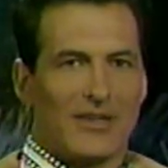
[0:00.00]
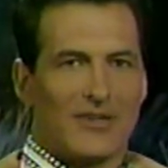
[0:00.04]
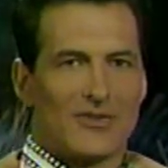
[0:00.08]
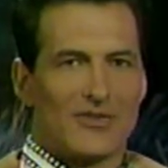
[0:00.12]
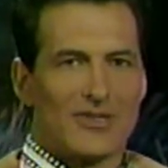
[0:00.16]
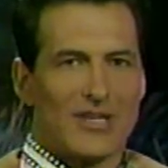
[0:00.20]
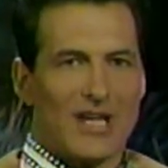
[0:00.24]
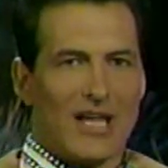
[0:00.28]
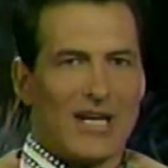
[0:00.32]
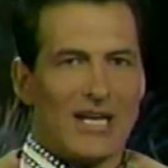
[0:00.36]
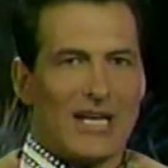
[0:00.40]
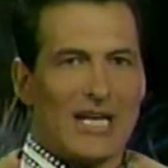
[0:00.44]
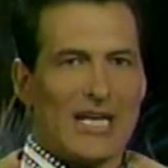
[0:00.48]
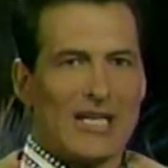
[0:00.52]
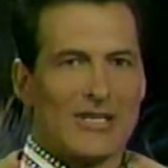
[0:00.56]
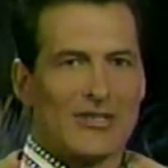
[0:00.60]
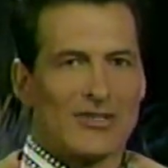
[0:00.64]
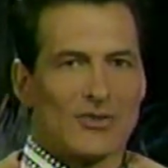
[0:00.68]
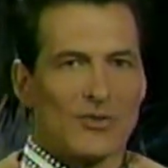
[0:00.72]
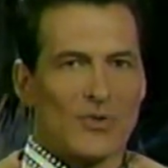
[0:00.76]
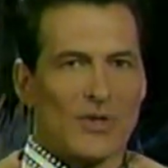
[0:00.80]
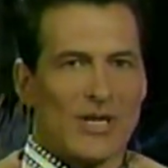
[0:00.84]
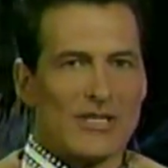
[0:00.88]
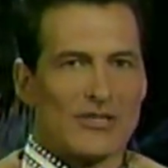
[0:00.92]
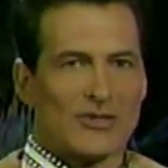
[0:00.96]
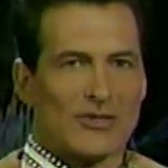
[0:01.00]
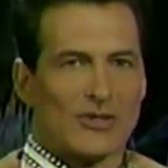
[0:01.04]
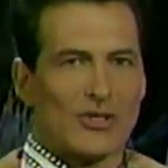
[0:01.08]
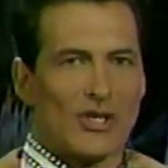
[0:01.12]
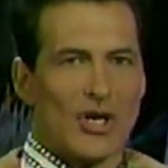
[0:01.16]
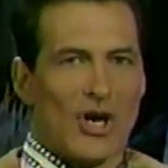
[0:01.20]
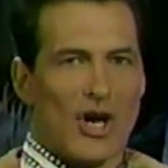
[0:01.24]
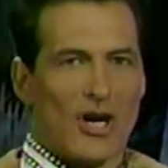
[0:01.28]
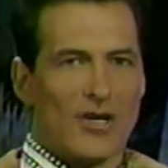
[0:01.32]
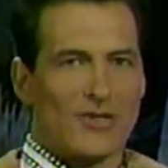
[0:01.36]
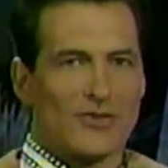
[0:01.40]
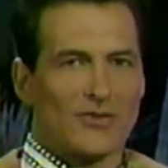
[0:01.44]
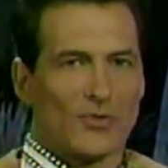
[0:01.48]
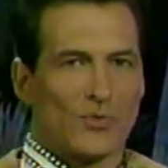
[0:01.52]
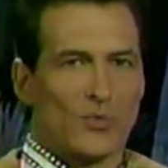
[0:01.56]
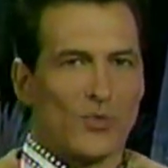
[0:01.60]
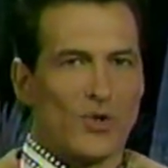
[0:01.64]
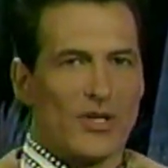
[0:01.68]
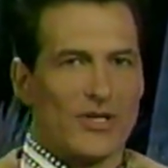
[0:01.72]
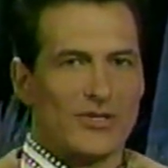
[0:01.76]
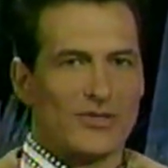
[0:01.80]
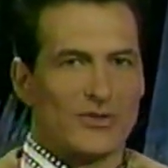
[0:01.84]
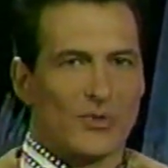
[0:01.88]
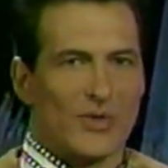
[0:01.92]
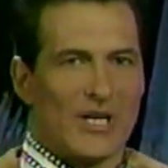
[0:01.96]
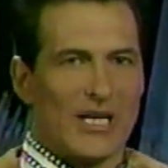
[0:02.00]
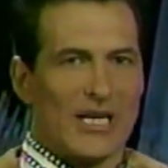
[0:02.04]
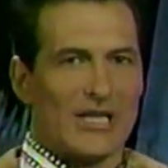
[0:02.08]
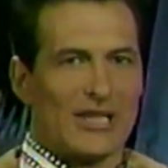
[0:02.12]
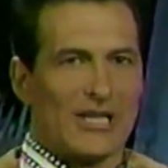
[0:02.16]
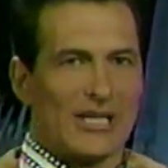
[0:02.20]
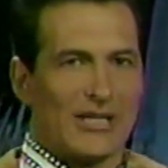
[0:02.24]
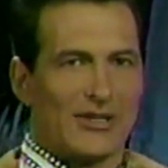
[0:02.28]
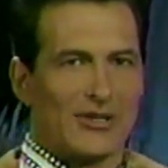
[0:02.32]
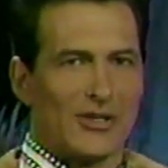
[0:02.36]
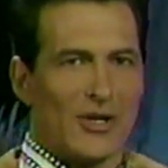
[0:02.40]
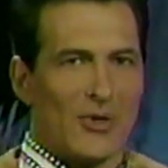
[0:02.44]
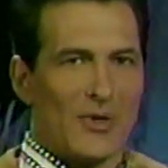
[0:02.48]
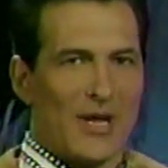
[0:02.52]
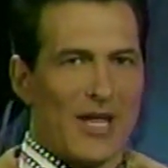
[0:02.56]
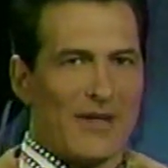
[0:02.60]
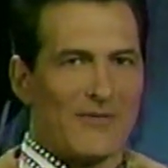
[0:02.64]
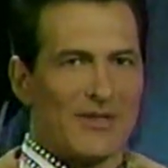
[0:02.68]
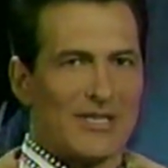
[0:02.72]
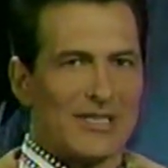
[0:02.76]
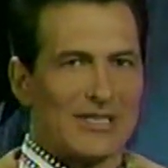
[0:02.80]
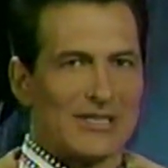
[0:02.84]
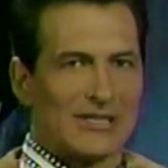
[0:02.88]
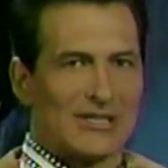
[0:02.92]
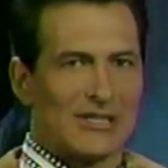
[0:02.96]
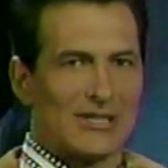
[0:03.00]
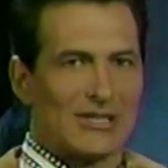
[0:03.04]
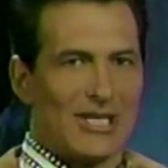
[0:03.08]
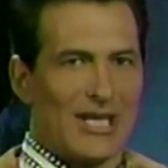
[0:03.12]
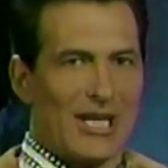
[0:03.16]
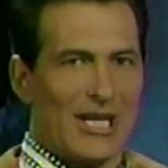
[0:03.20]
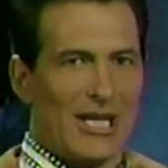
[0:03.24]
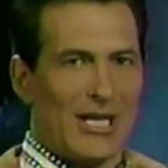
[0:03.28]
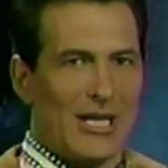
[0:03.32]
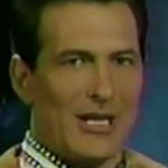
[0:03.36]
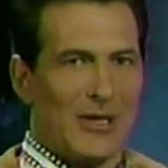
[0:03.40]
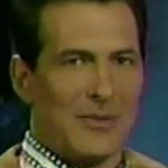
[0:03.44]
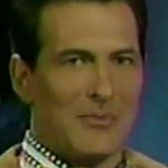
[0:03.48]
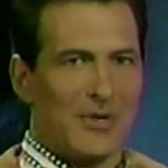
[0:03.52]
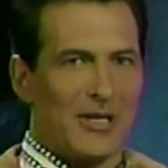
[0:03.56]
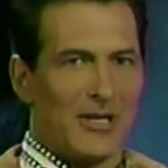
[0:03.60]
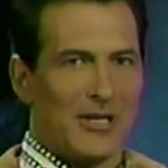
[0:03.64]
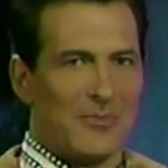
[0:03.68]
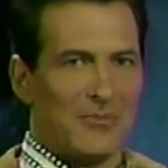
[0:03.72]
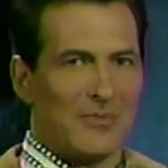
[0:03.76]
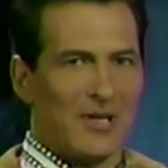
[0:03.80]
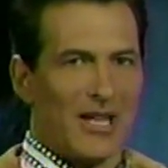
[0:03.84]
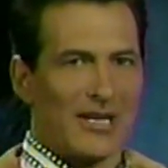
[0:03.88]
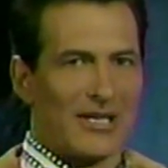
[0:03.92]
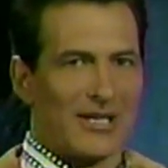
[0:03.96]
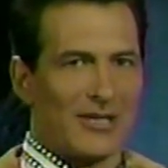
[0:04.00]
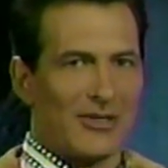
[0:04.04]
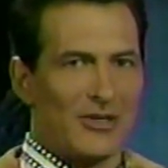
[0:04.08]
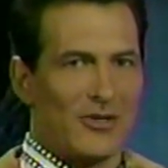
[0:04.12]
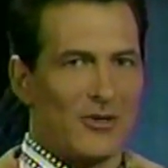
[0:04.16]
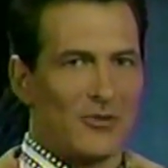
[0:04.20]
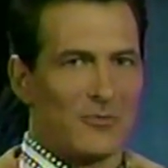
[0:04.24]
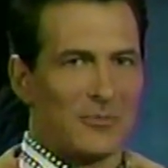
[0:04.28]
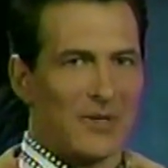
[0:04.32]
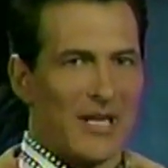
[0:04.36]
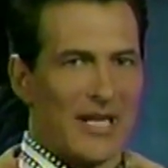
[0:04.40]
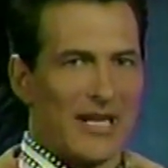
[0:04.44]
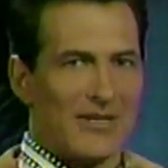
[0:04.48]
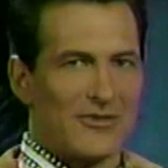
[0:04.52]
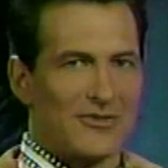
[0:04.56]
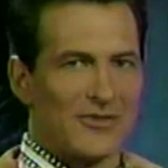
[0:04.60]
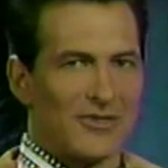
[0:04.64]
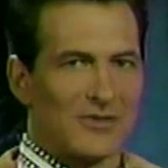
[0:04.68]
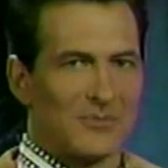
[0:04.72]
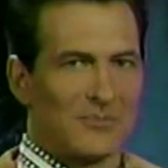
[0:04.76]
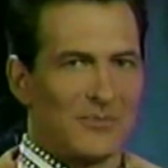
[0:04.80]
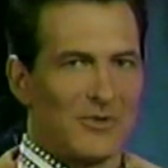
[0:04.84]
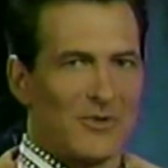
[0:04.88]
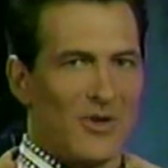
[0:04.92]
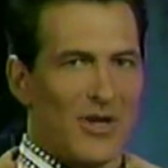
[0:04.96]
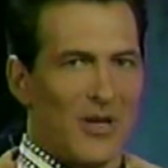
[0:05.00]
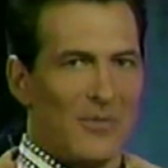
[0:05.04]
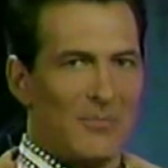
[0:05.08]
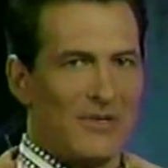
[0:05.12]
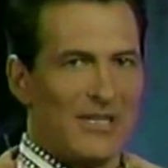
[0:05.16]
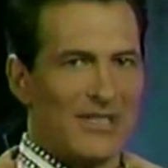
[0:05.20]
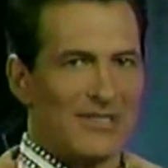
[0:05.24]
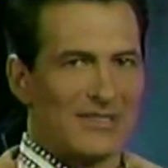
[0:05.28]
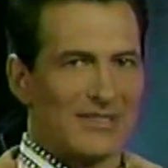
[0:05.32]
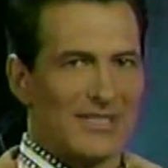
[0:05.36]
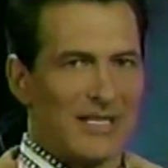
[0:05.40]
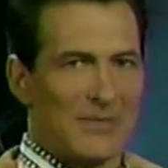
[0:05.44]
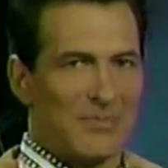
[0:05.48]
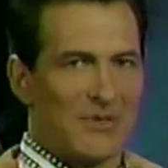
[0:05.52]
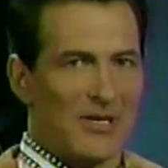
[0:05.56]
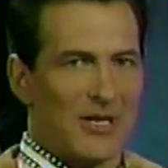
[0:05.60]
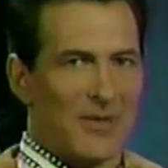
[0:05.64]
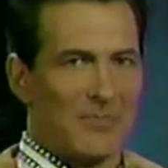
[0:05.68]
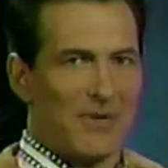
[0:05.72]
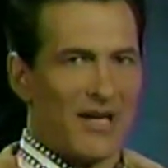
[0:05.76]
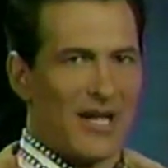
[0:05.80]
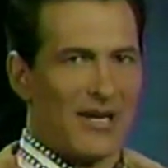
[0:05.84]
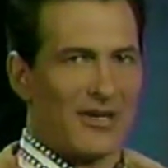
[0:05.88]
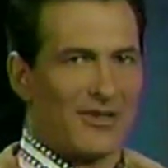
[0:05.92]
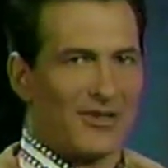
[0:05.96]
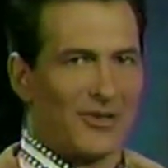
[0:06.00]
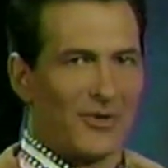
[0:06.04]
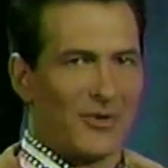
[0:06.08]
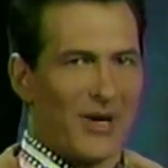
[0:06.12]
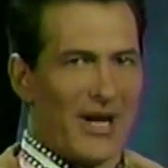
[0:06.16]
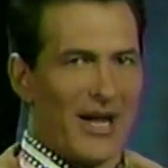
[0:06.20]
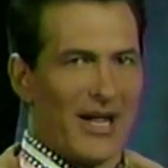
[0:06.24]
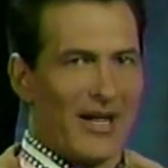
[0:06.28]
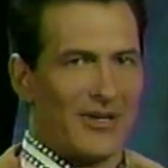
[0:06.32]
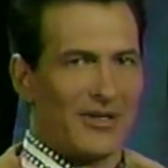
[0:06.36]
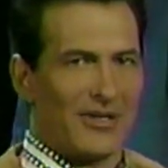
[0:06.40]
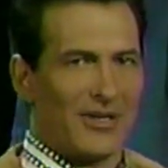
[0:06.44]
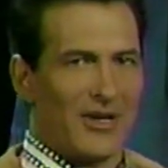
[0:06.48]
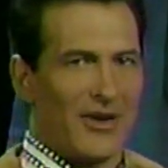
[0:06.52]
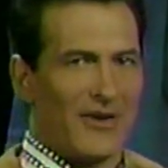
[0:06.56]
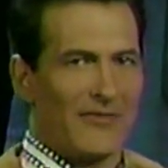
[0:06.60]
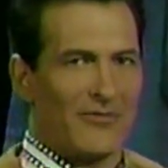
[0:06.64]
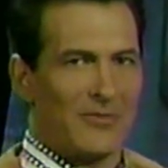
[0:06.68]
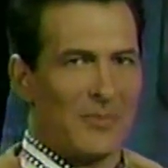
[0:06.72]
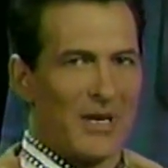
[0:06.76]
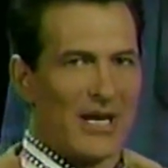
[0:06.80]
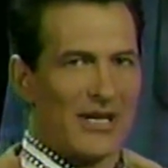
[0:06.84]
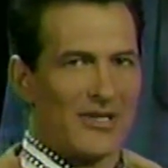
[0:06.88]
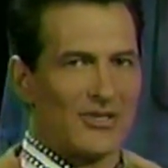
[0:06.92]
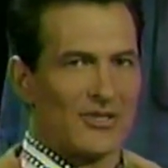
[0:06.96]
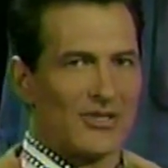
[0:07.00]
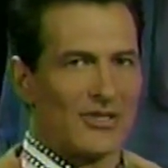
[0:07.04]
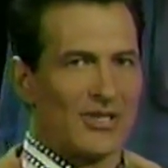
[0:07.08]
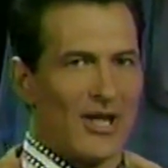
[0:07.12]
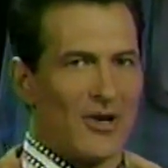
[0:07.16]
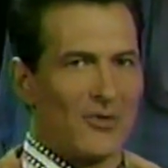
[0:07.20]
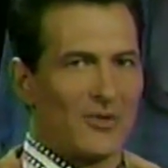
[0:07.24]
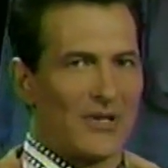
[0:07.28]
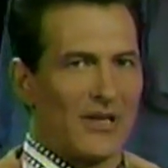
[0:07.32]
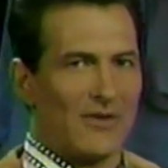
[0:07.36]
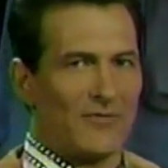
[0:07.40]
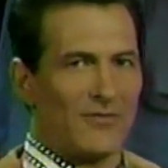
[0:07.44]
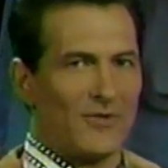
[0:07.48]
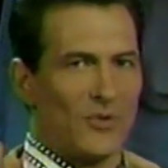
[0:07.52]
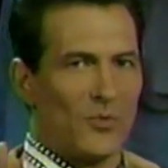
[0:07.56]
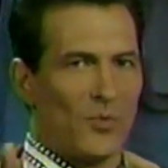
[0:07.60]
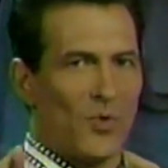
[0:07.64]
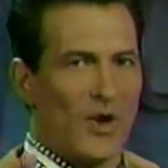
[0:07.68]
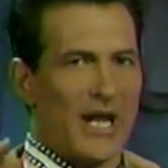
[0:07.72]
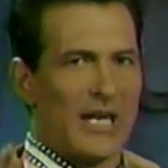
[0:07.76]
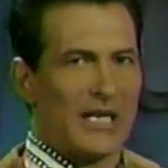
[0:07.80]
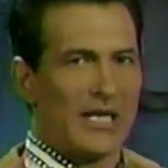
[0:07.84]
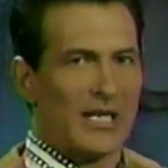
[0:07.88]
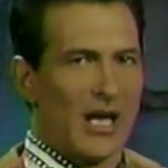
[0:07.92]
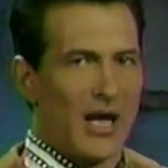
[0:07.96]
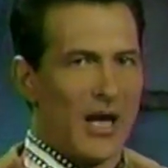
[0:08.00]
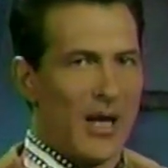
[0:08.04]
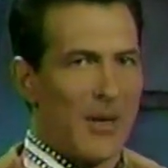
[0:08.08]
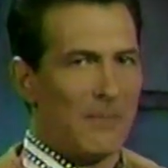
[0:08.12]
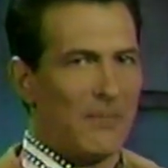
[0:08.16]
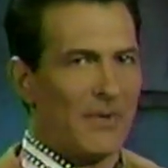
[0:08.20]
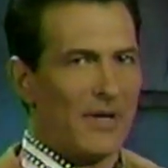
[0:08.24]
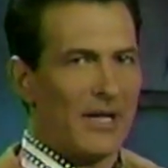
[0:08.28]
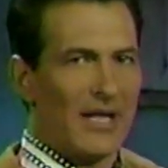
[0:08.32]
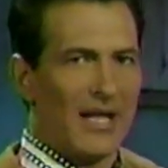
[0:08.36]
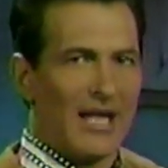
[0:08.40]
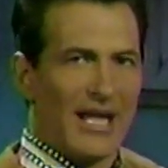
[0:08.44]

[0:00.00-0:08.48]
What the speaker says: There's not any streets or yards or woods or anything that don't have this steam in them, like a nuke plant just blew up and it's seeping up out of the ground. You know, everybody should know that if you wake up